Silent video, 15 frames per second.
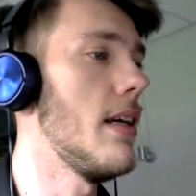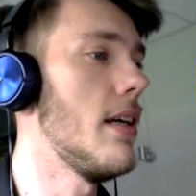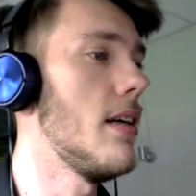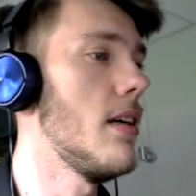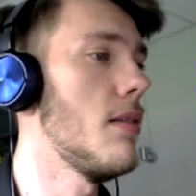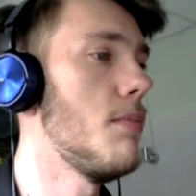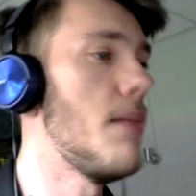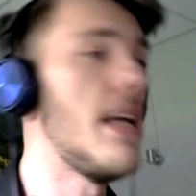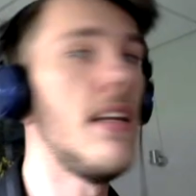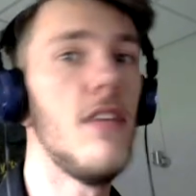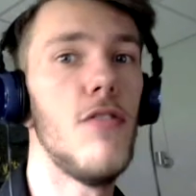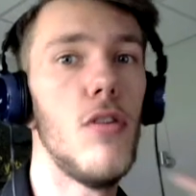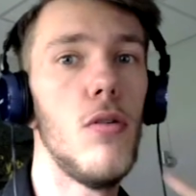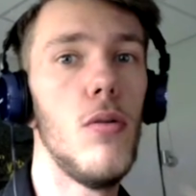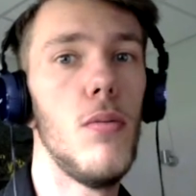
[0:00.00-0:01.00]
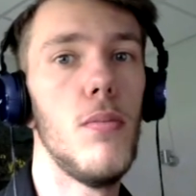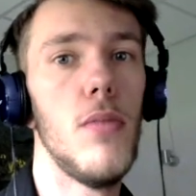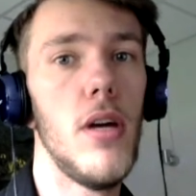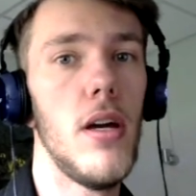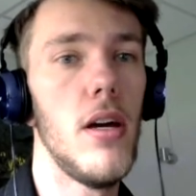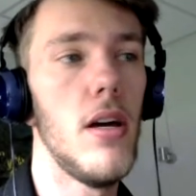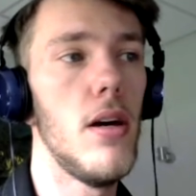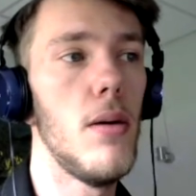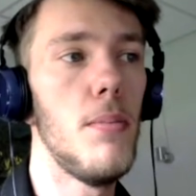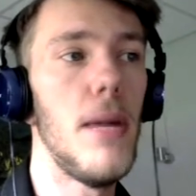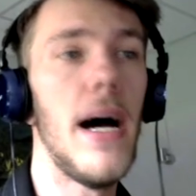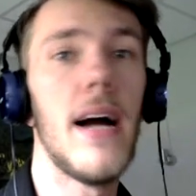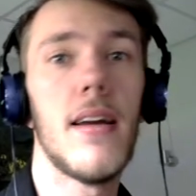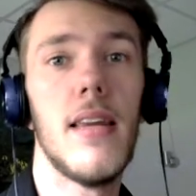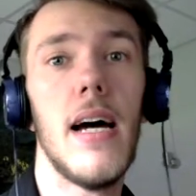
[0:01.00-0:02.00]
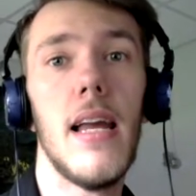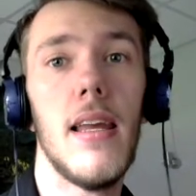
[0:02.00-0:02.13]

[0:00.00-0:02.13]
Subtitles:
medieval pack that